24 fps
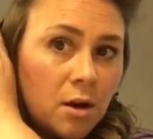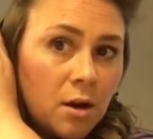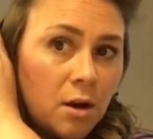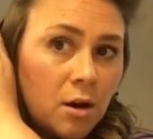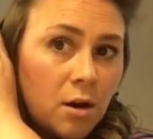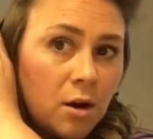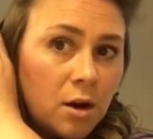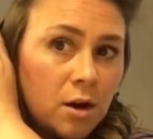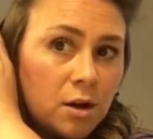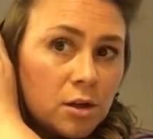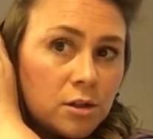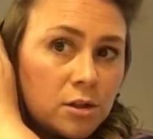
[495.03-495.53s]

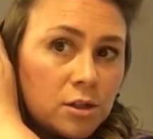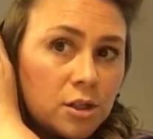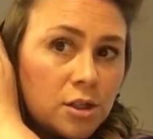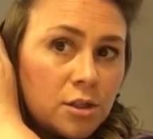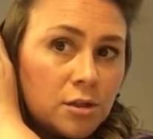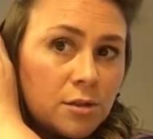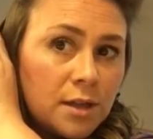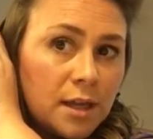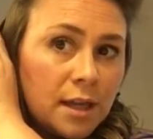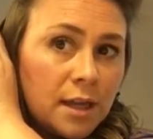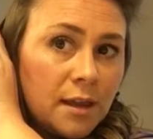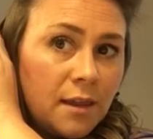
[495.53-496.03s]
are to
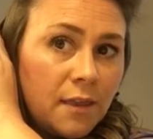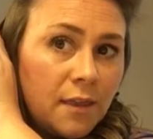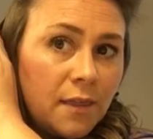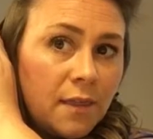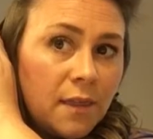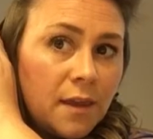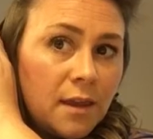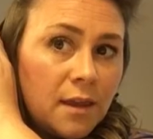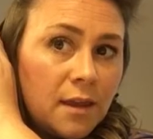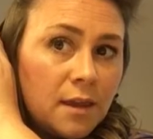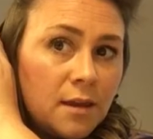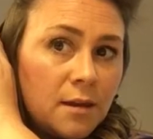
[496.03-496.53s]
get
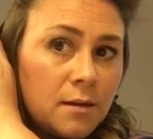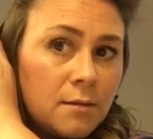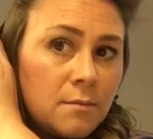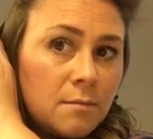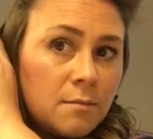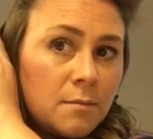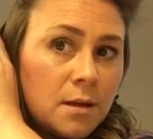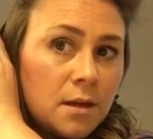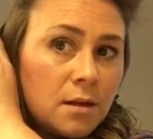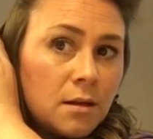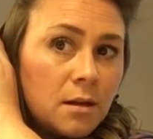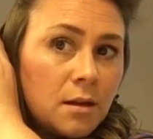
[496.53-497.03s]

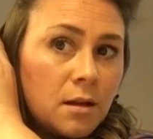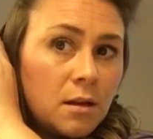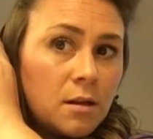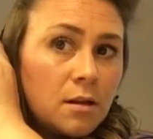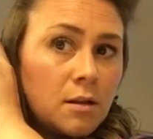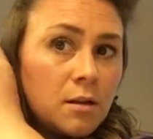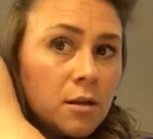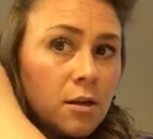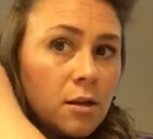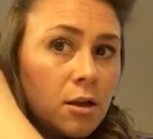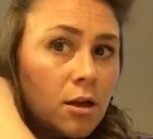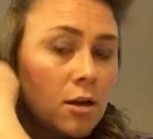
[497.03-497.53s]
them
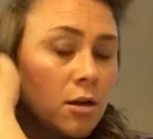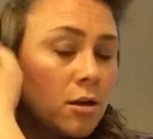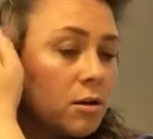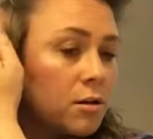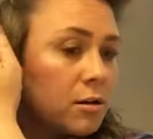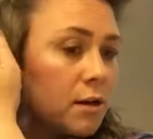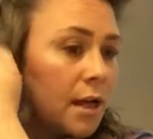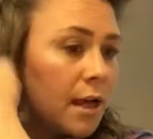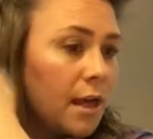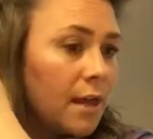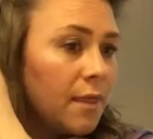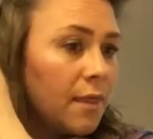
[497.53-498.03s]

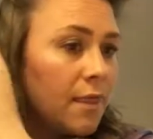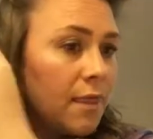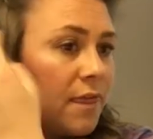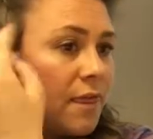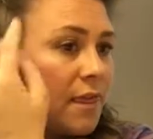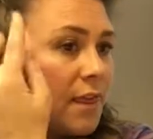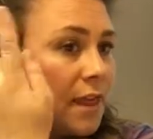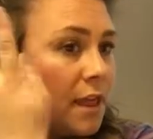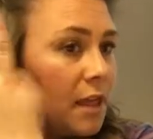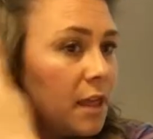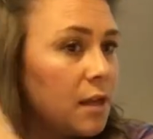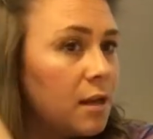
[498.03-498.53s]
long and
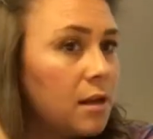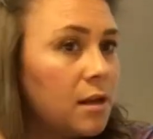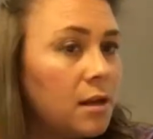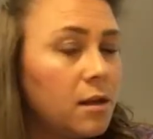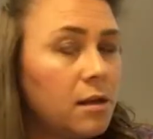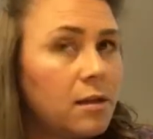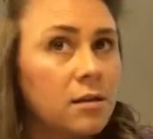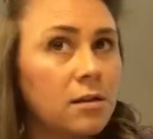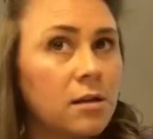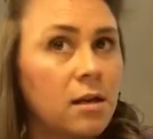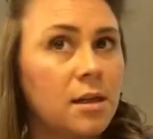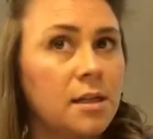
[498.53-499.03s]
thin,
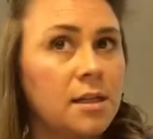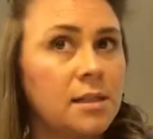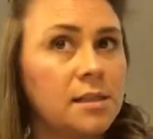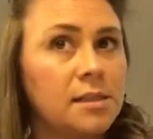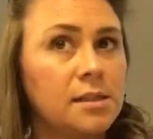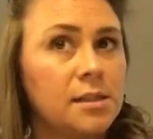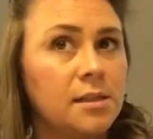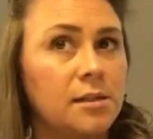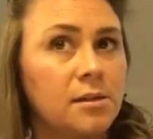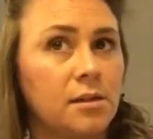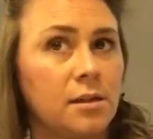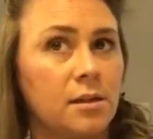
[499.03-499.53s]
not
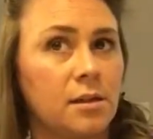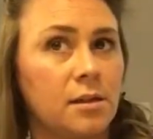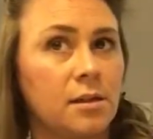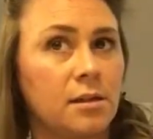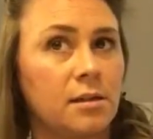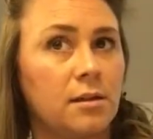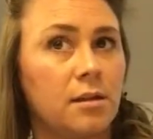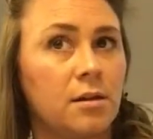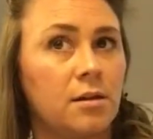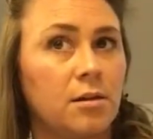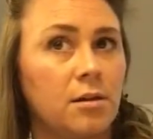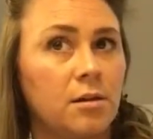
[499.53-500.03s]
necessarily
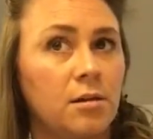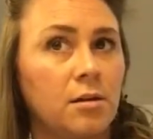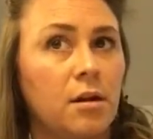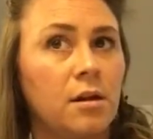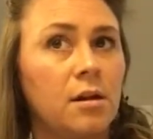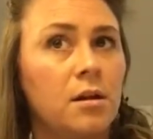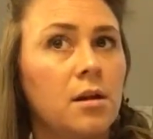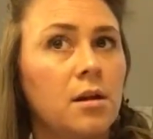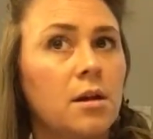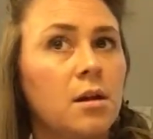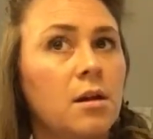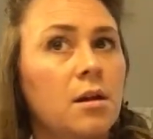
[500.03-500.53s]
long,
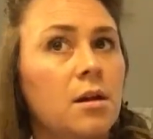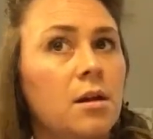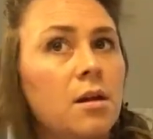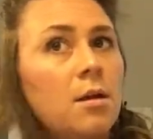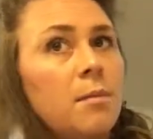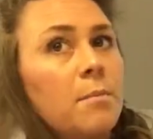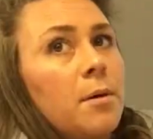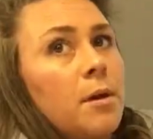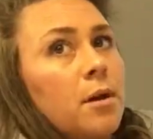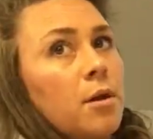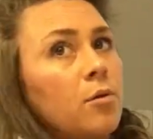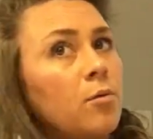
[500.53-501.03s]

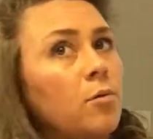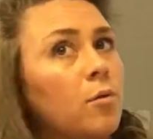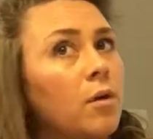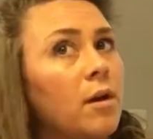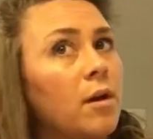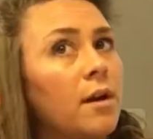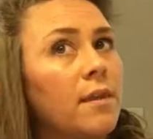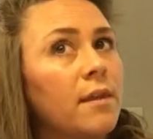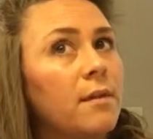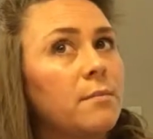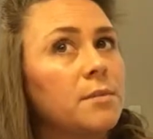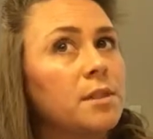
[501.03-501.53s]
but you
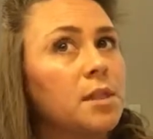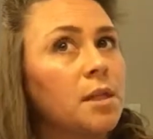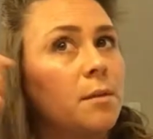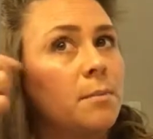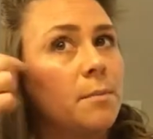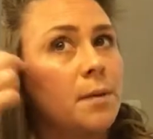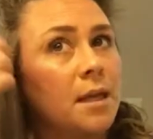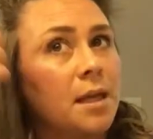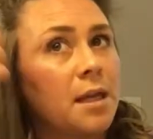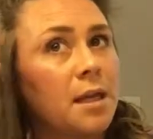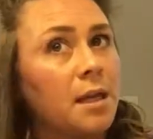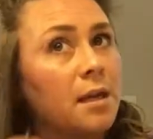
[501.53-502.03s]
want them to
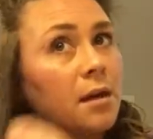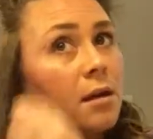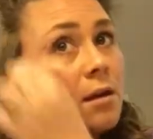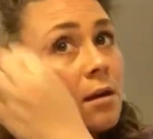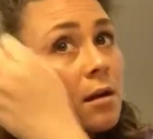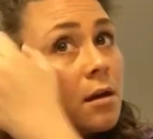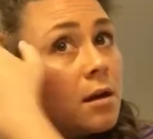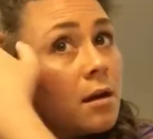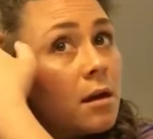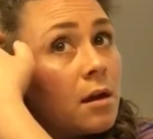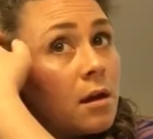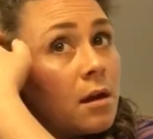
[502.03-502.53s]
be
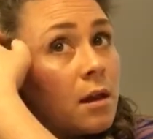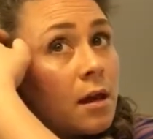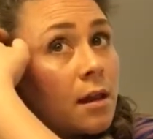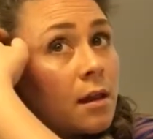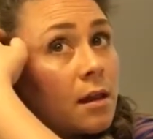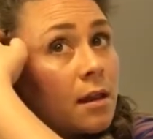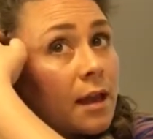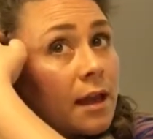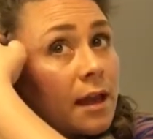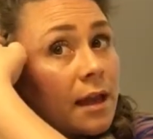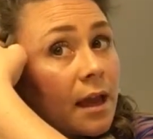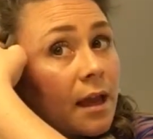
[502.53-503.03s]

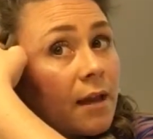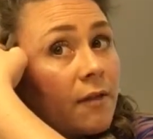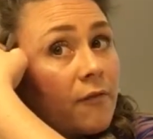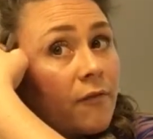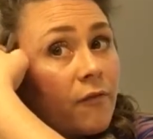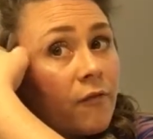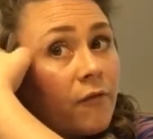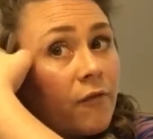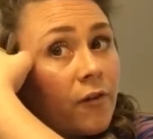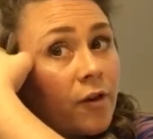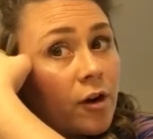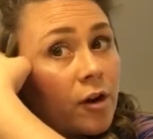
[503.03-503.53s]
like
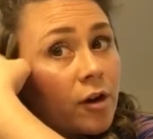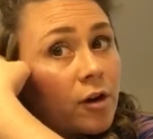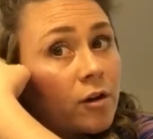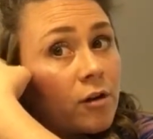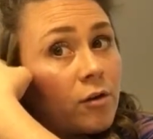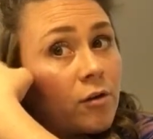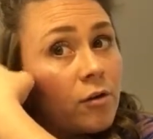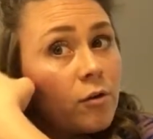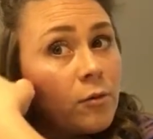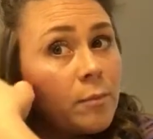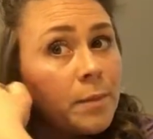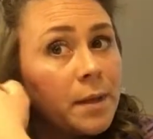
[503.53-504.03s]
a
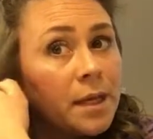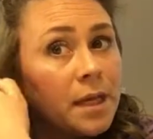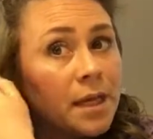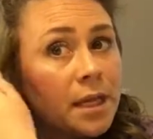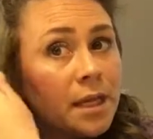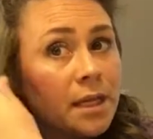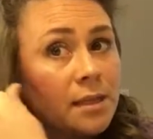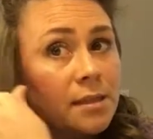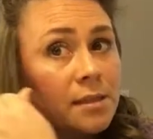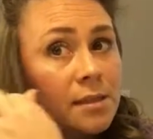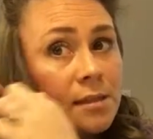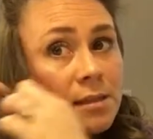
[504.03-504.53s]
vertical
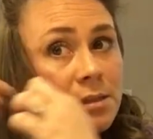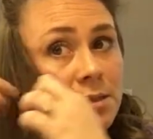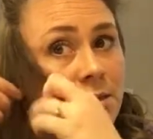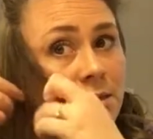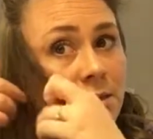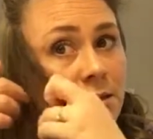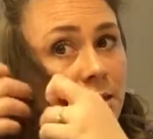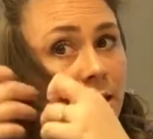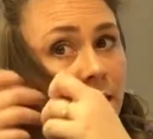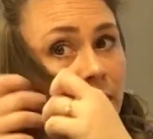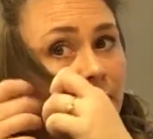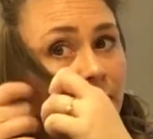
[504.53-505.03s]
piece
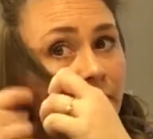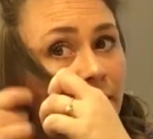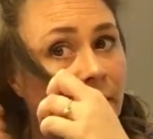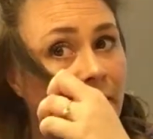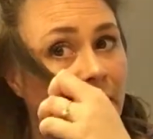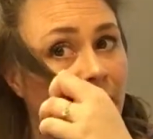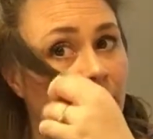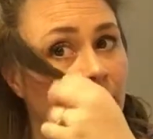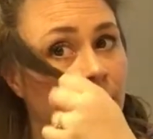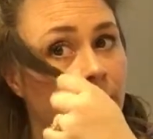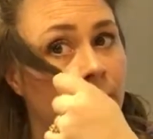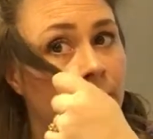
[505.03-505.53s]
like
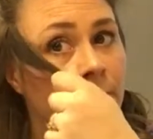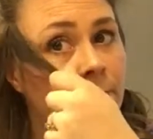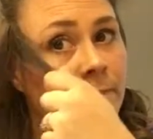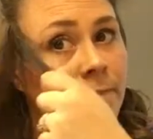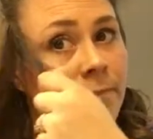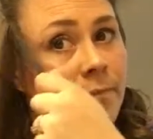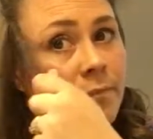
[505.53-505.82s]
that,